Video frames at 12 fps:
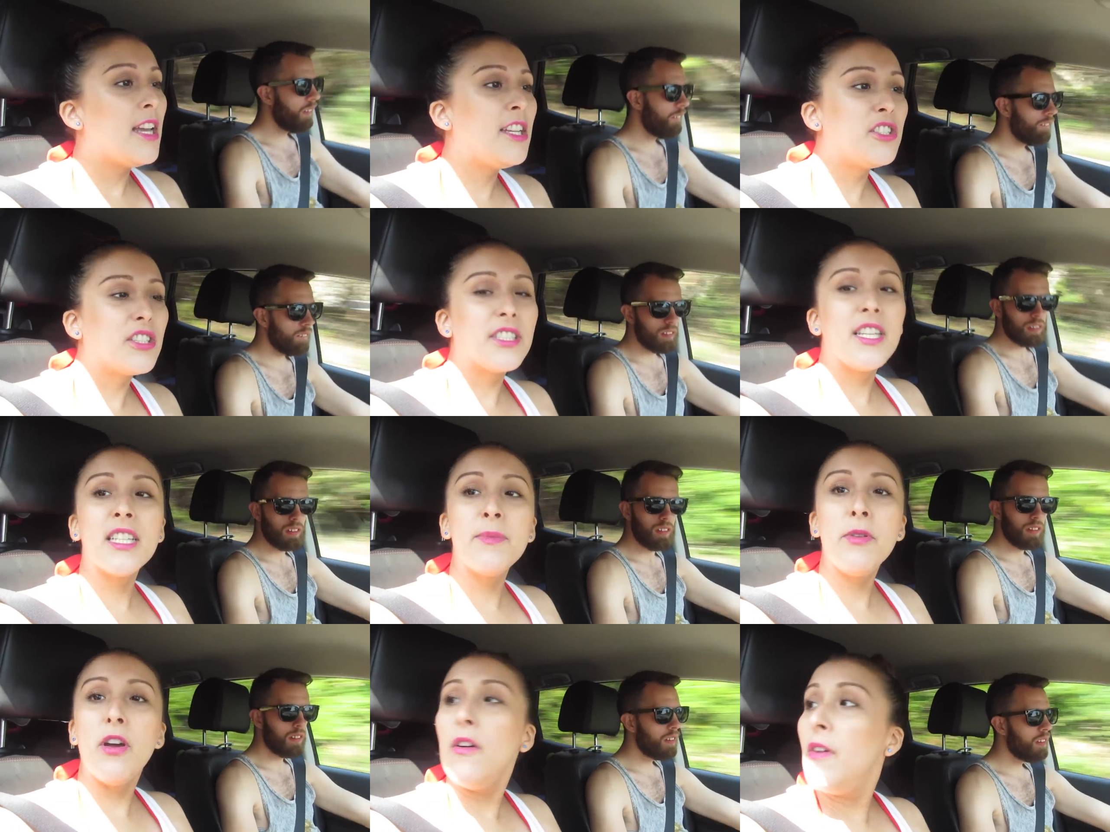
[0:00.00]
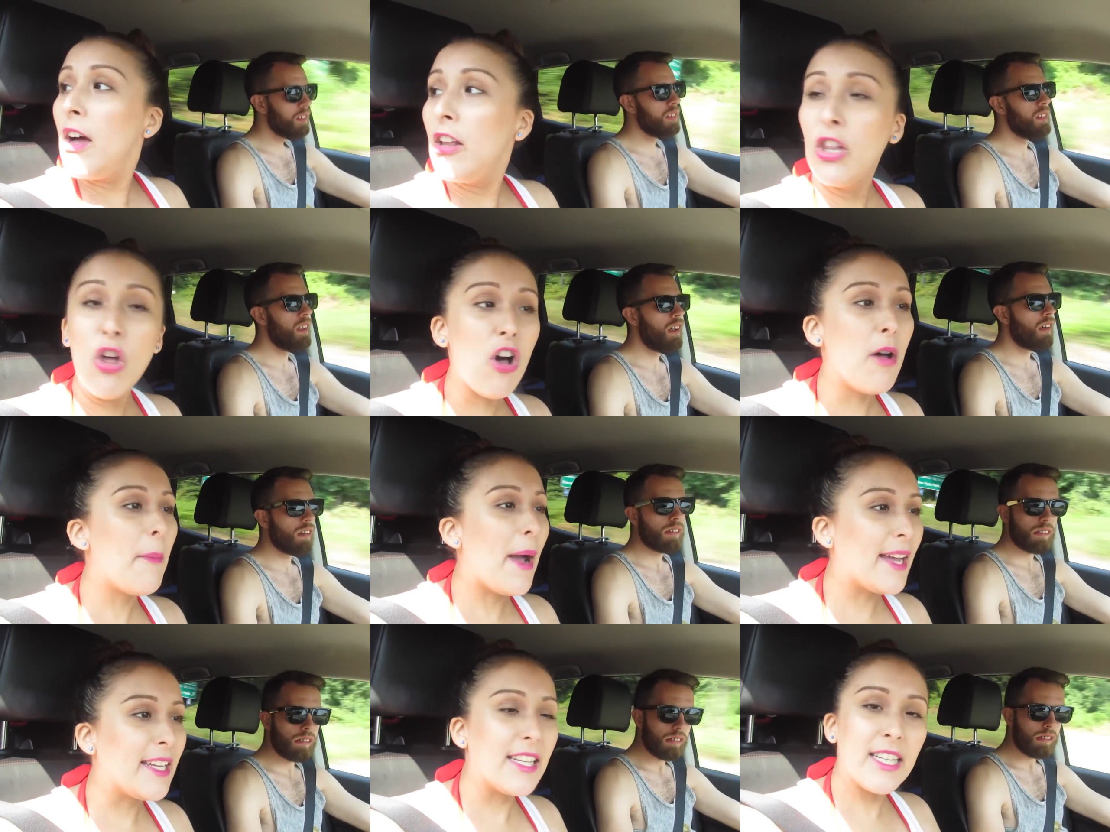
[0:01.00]
Speaker 1: it just ticks me off how law
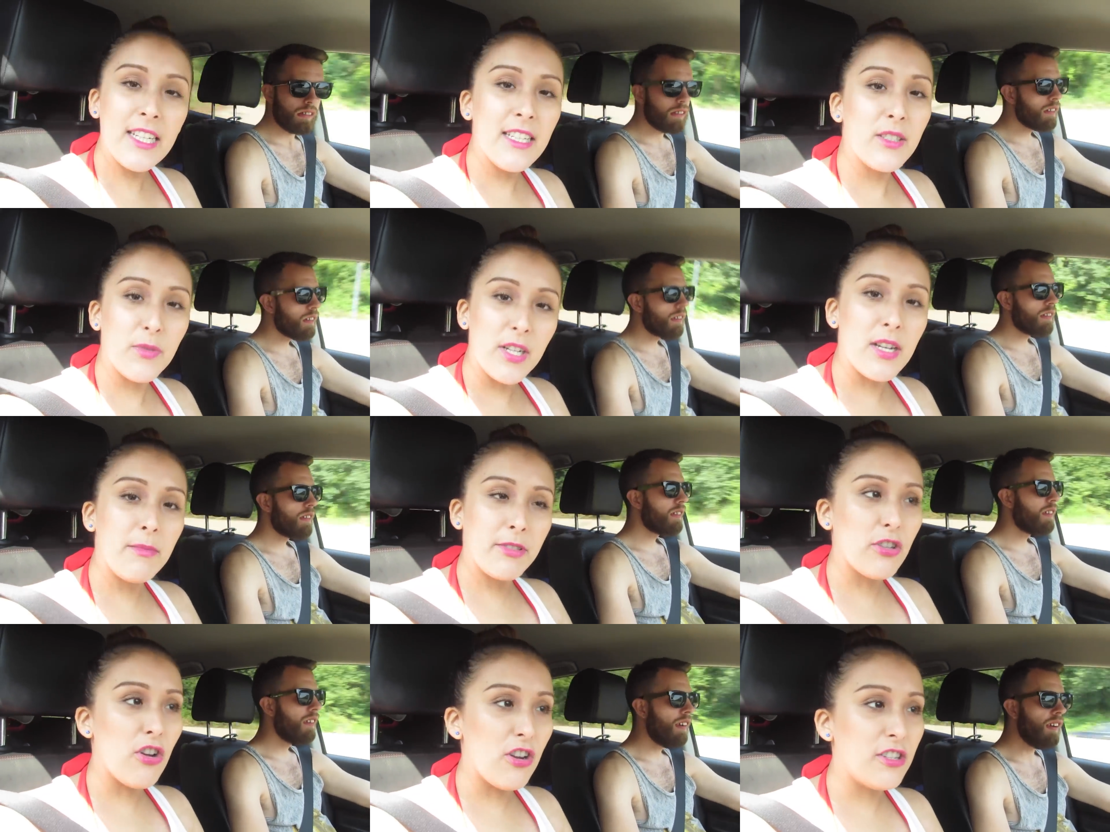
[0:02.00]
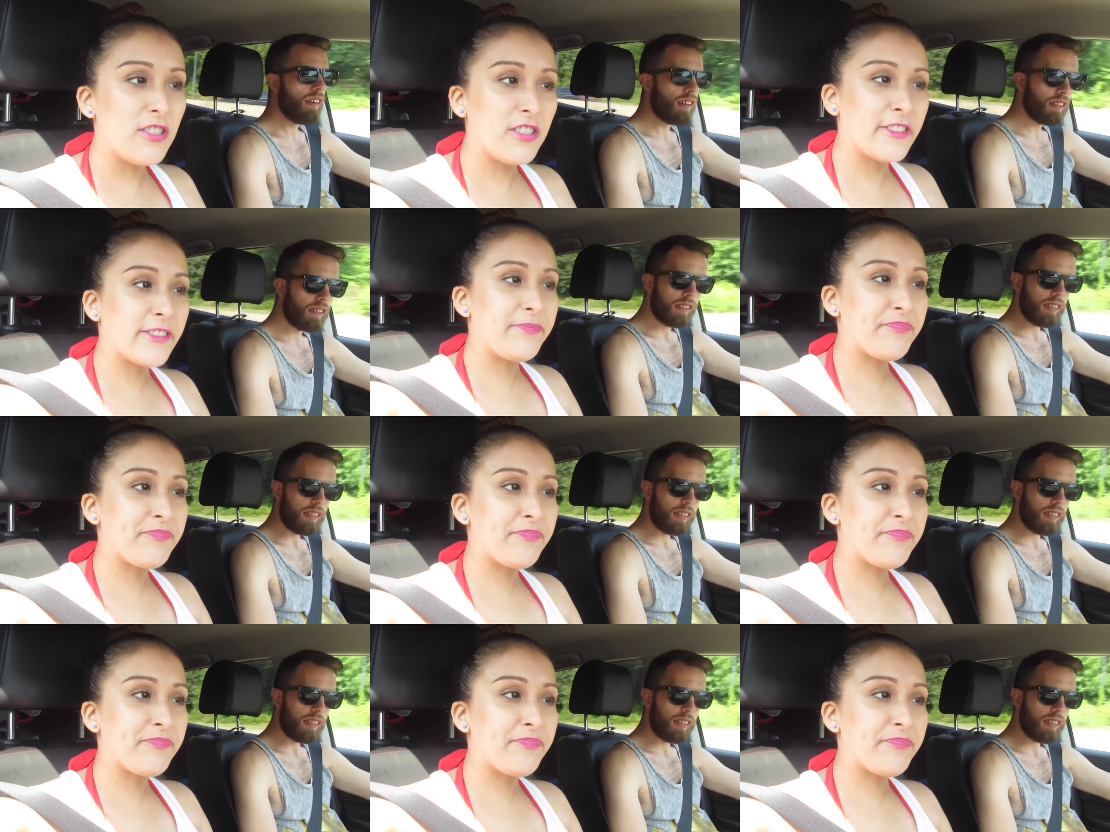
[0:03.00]
abiding he is when it comes to cars.